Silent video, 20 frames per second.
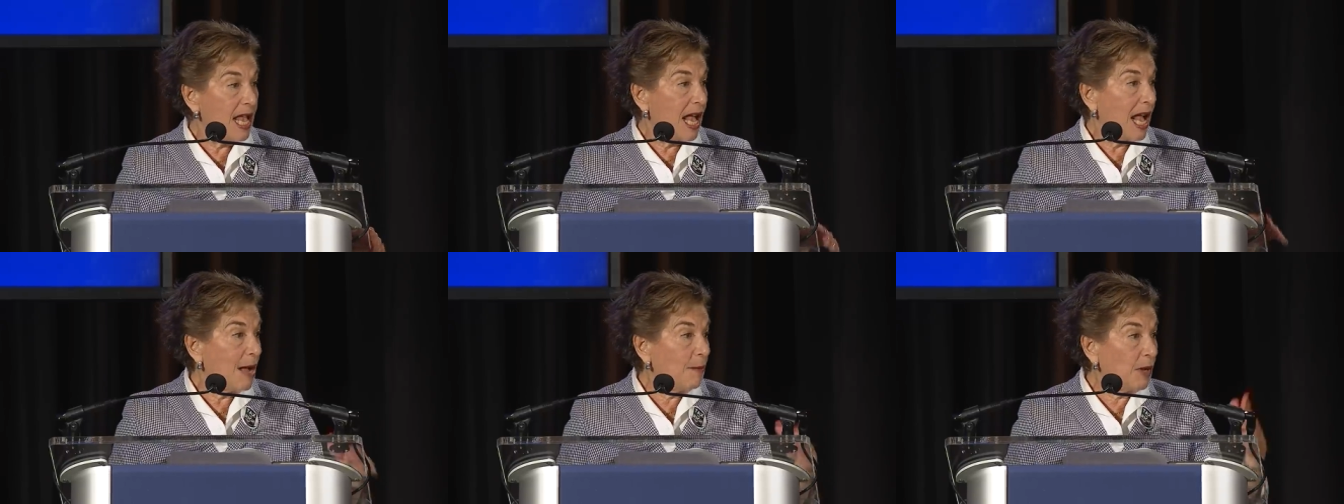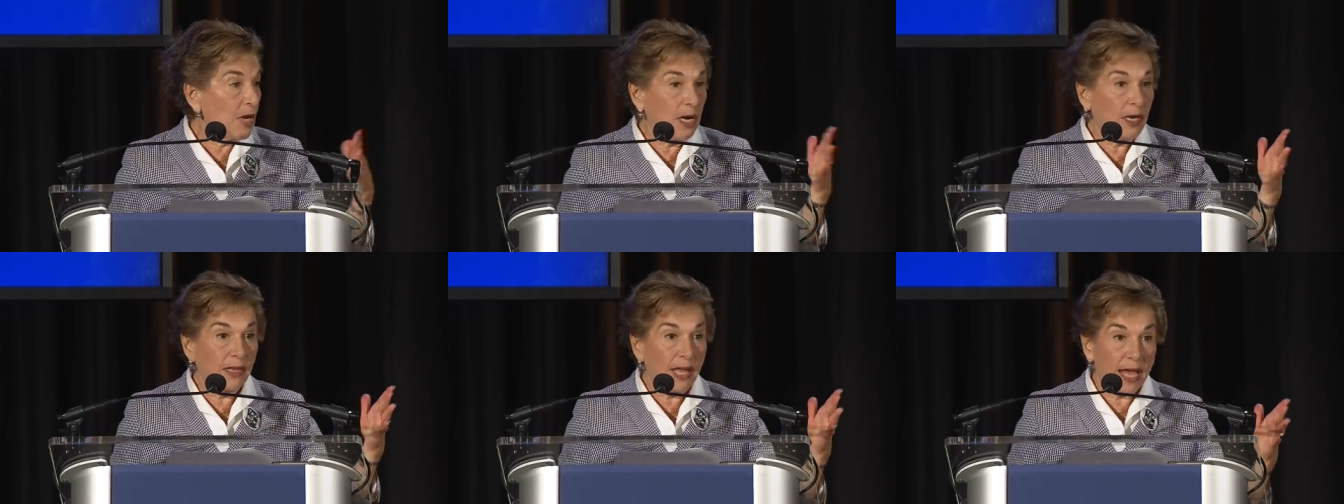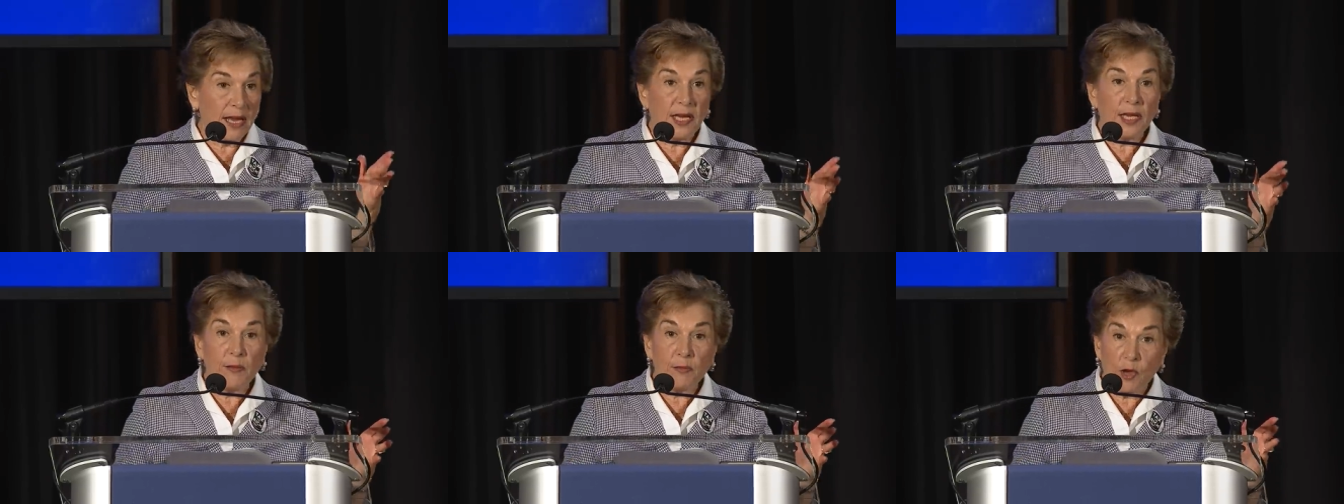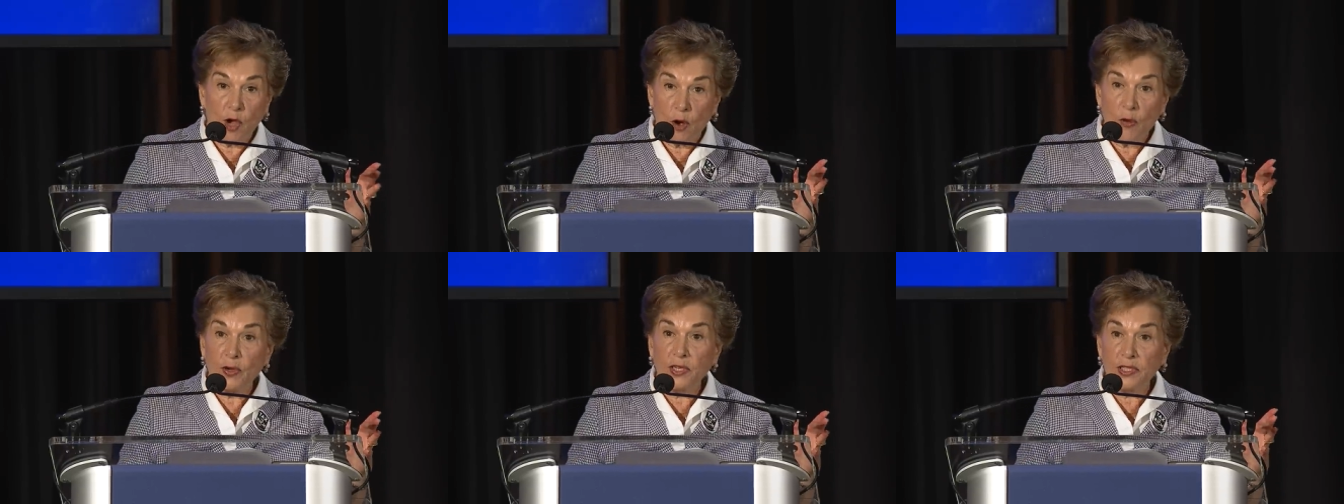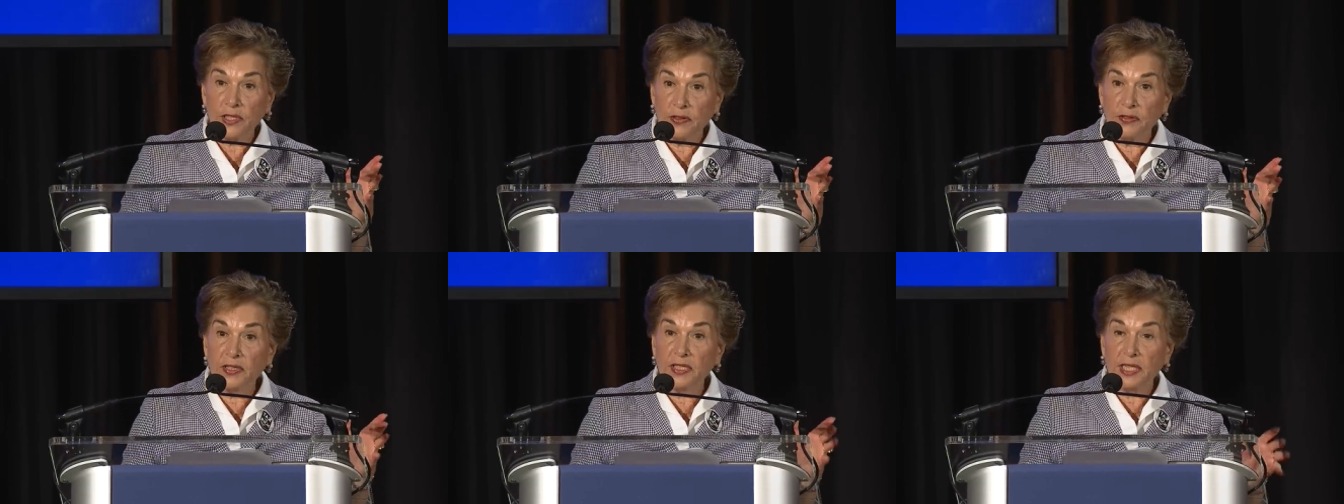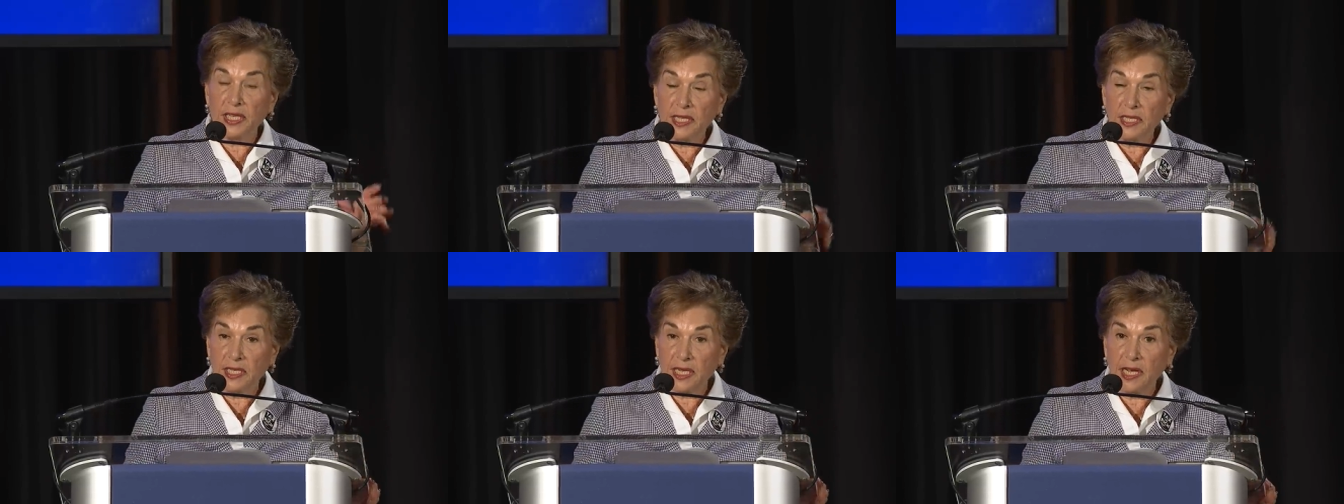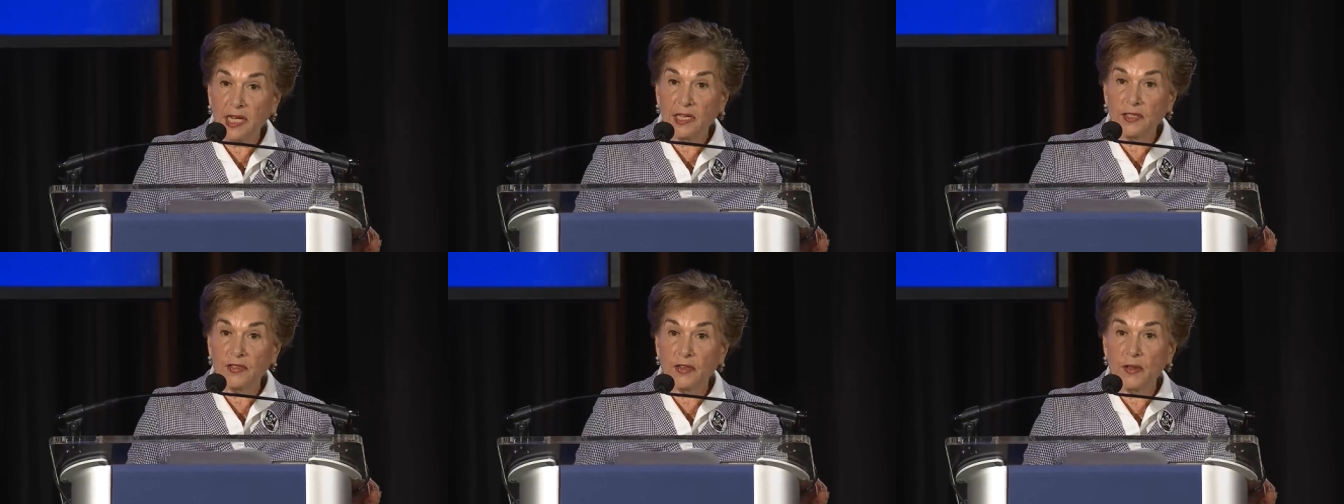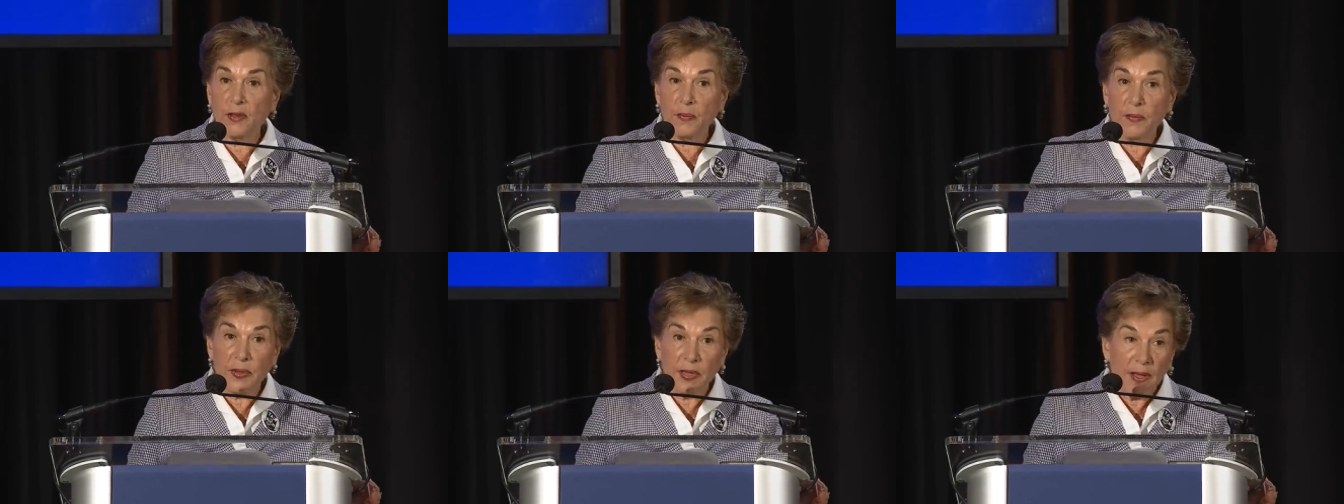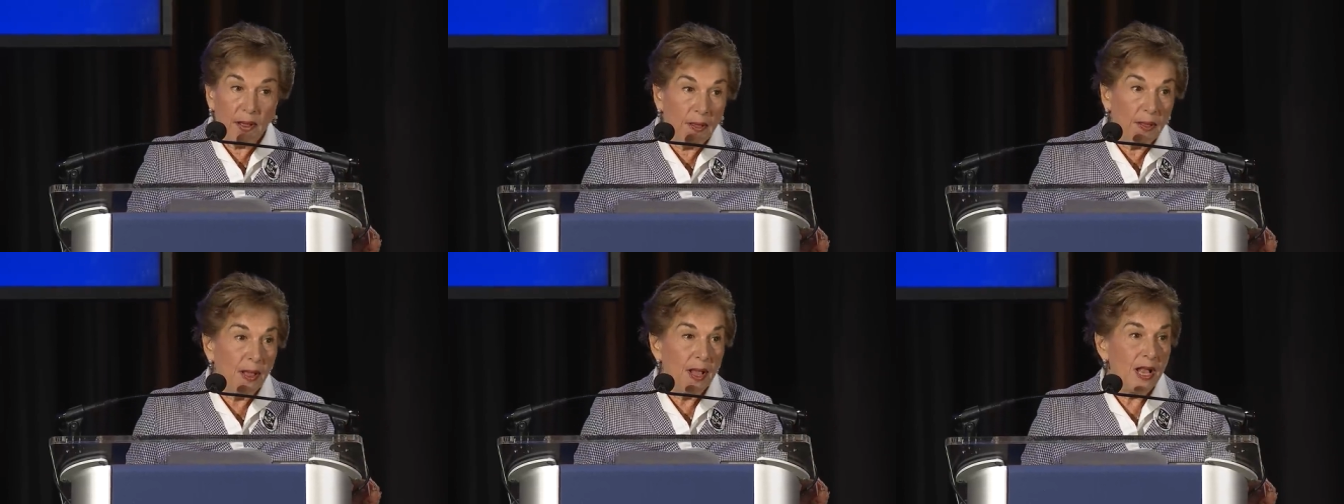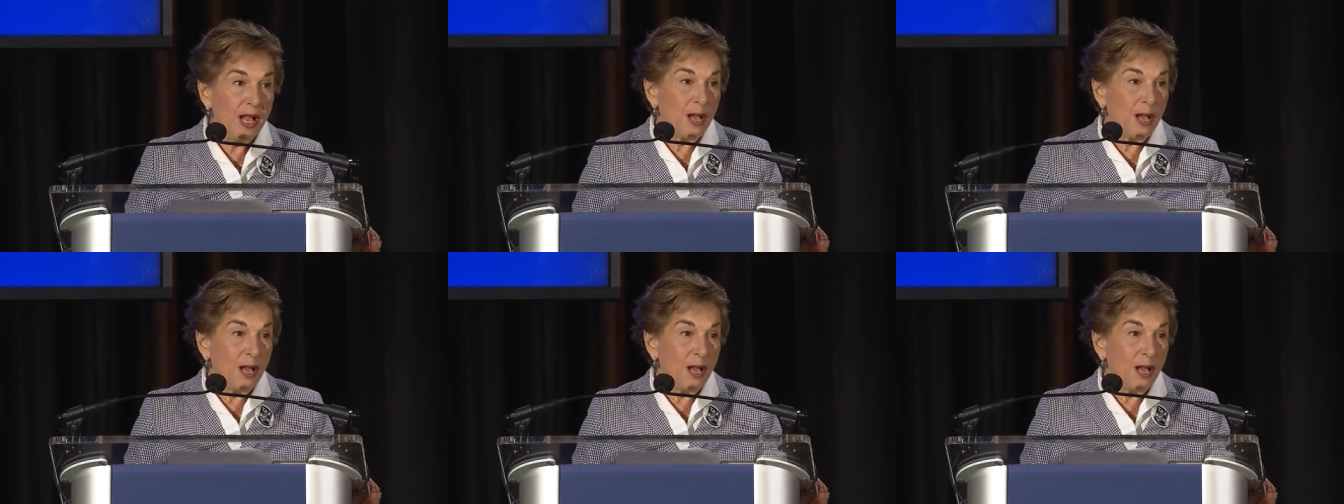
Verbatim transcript: I'm going to let him go into the details of the bill,